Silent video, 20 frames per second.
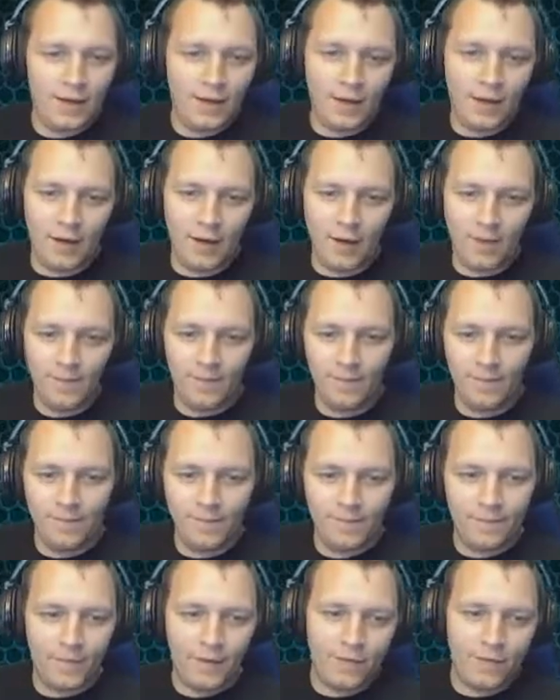
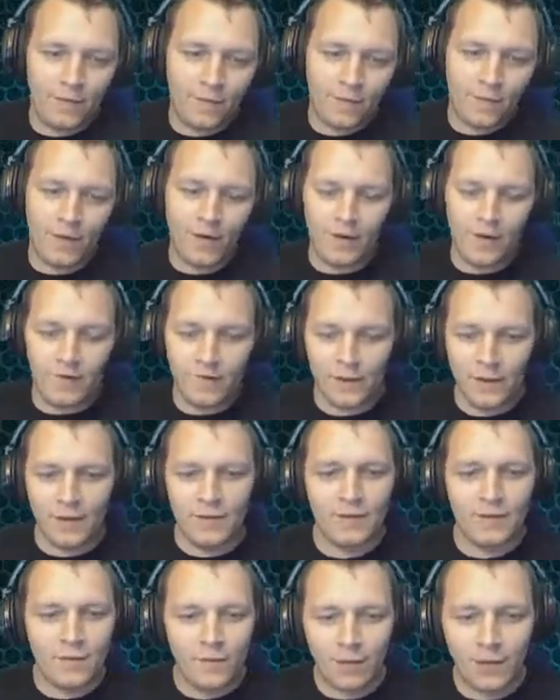If you've got any
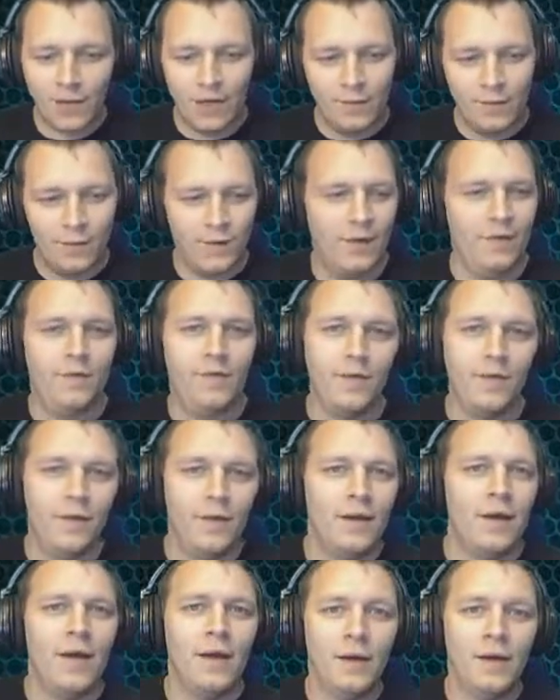friends to play it
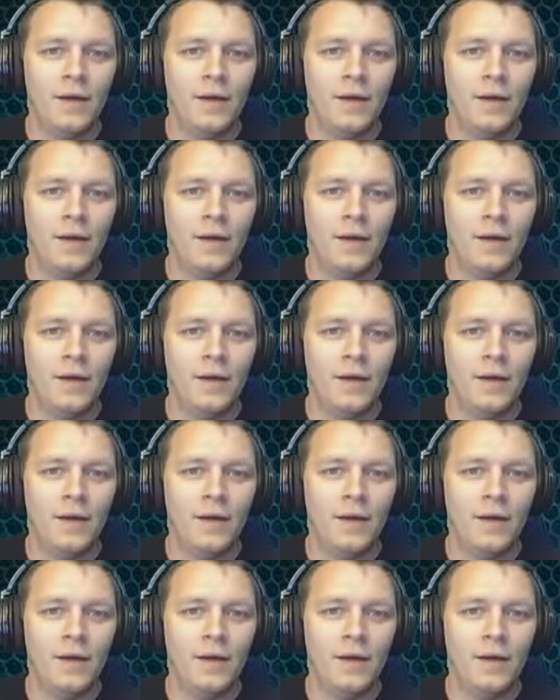with,